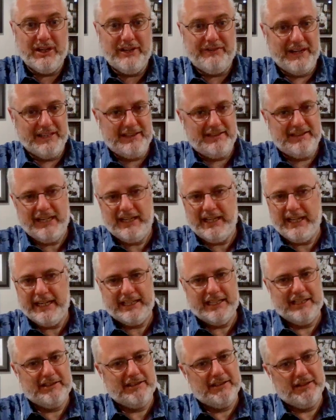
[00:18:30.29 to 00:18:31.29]
if I say like
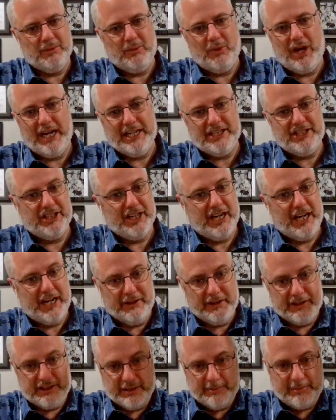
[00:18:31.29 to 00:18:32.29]
this is a wide shot
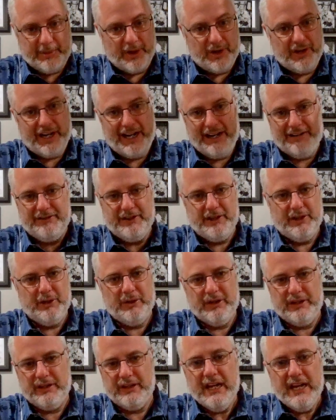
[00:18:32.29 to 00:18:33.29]
or it's a bird eye view.
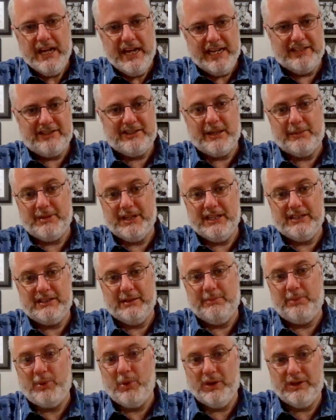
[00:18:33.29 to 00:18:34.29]
And it's something that's
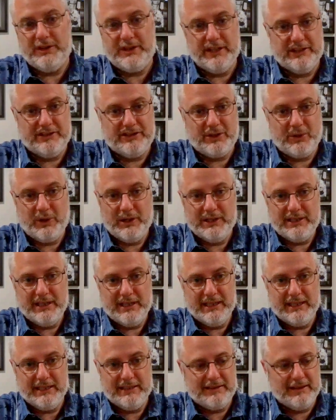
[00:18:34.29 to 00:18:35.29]
important to the
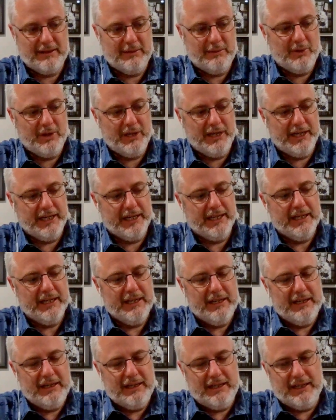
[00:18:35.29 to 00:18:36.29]
storytelling in some way.
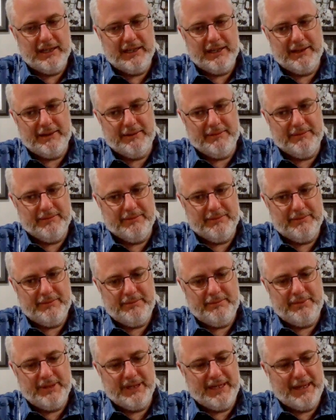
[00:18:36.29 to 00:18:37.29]
But
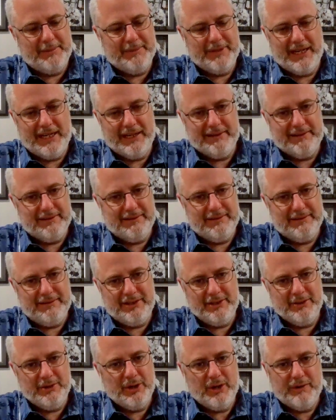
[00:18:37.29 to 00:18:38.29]
I'm not
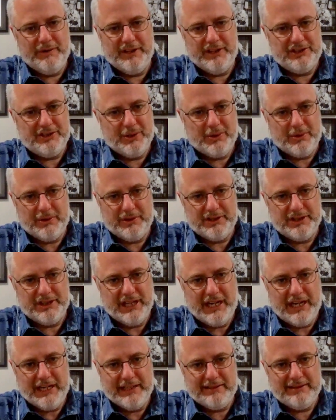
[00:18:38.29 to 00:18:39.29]
doing over the shoulder
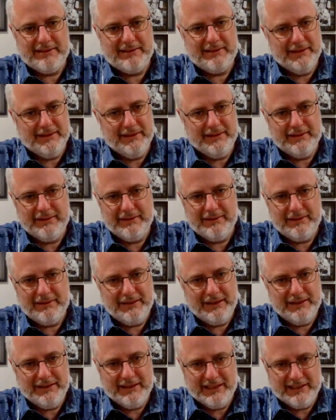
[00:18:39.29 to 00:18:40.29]
shots
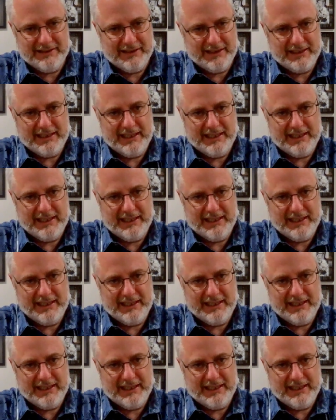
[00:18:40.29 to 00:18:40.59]
and things like that.